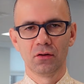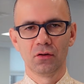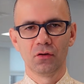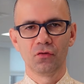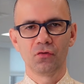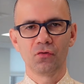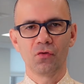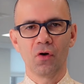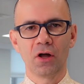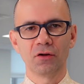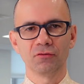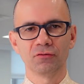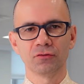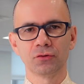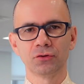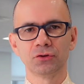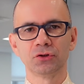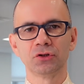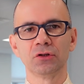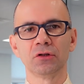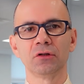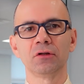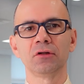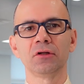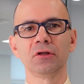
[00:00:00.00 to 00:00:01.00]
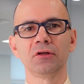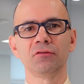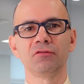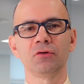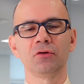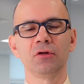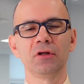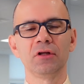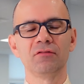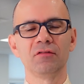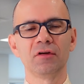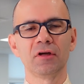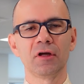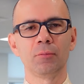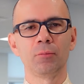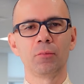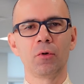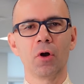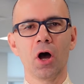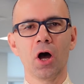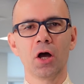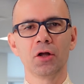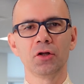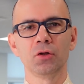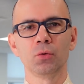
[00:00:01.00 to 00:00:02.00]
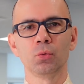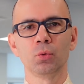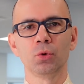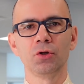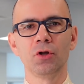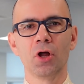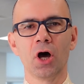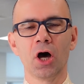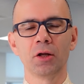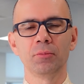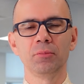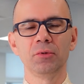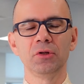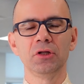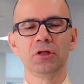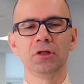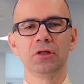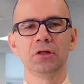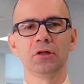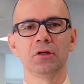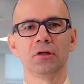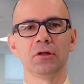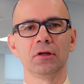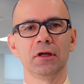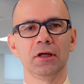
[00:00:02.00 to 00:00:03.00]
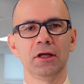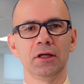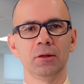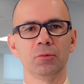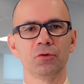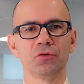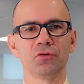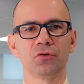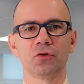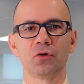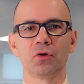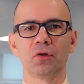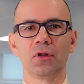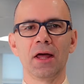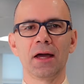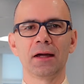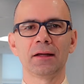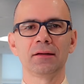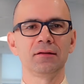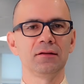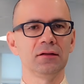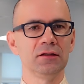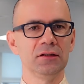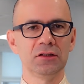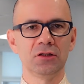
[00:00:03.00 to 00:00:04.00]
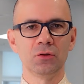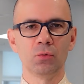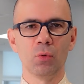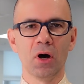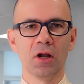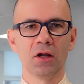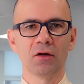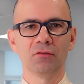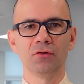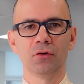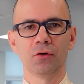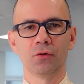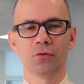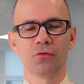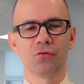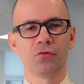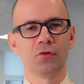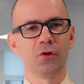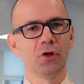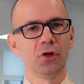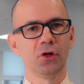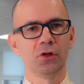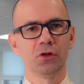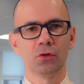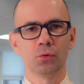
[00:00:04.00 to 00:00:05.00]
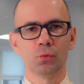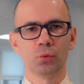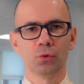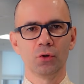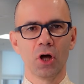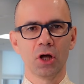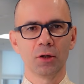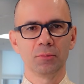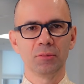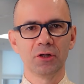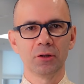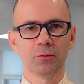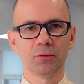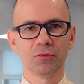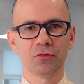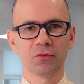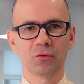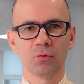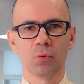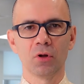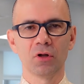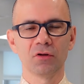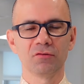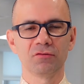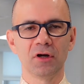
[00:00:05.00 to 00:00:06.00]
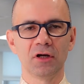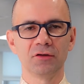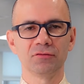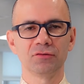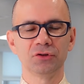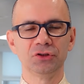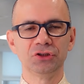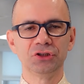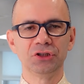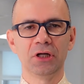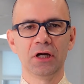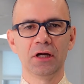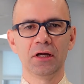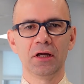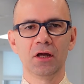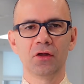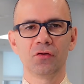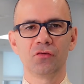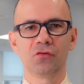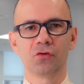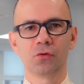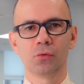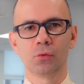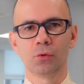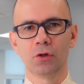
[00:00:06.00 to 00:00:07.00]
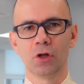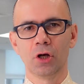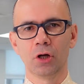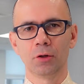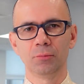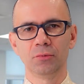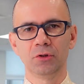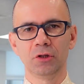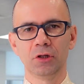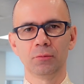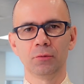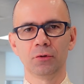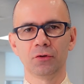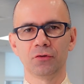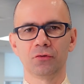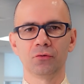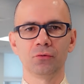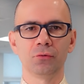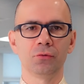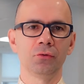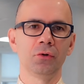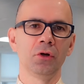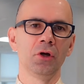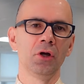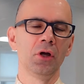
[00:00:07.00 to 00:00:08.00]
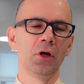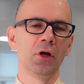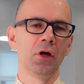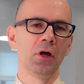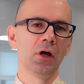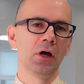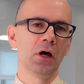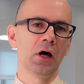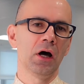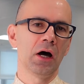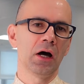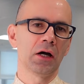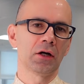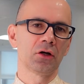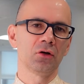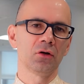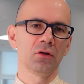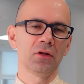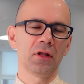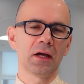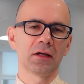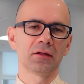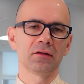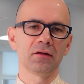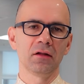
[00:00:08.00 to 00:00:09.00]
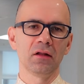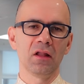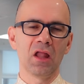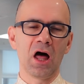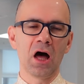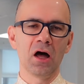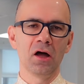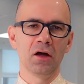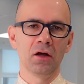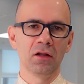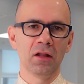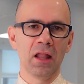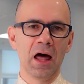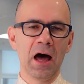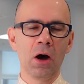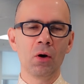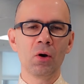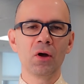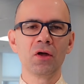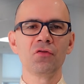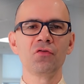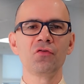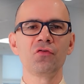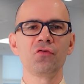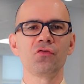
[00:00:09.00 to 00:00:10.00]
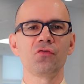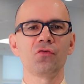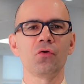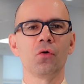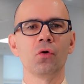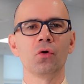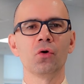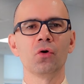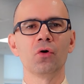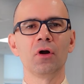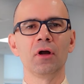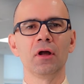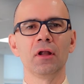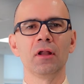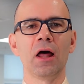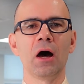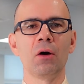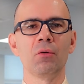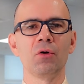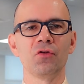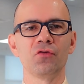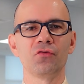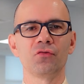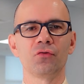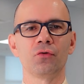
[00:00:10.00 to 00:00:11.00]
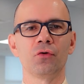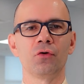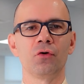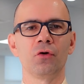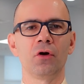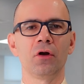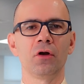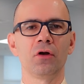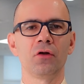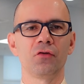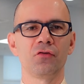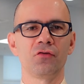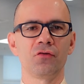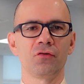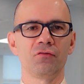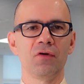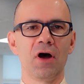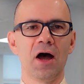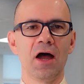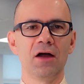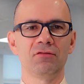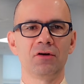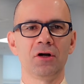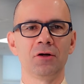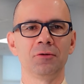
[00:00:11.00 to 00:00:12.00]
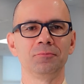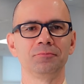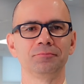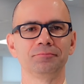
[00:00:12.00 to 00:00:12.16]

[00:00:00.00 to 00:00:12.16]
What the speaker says: So unfortunately, if you're living abroad, you would not be able to collect either one of those. You would not be able to qualify for GIS, you would not be able to collect allowance or allowance for survivor.